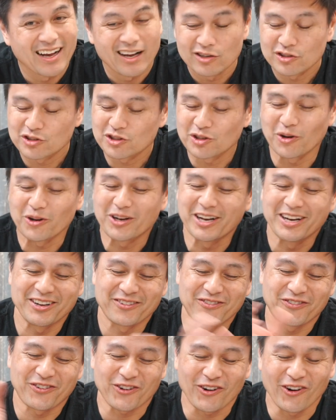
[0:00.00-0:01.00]
so
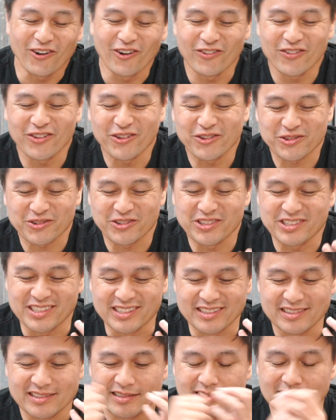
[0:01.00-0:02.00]
good for all those
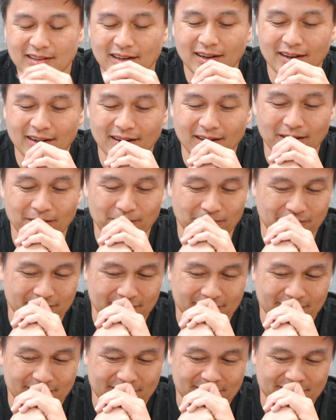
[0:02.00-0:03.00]
reasons. Um,
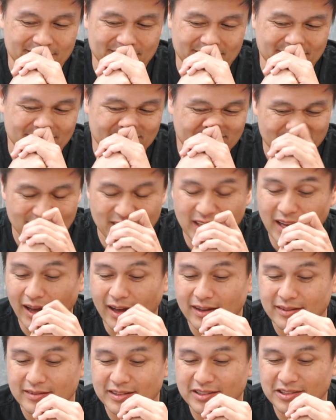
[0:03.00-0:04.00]

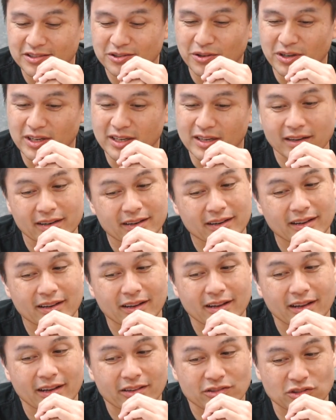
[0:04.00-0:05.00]
yeah, this is great.
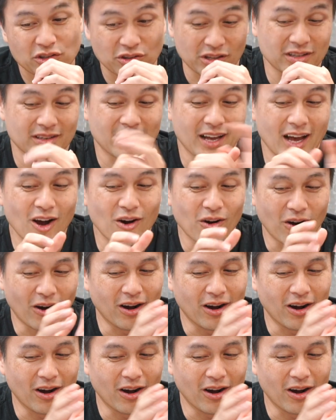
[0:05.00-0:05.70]
So then now,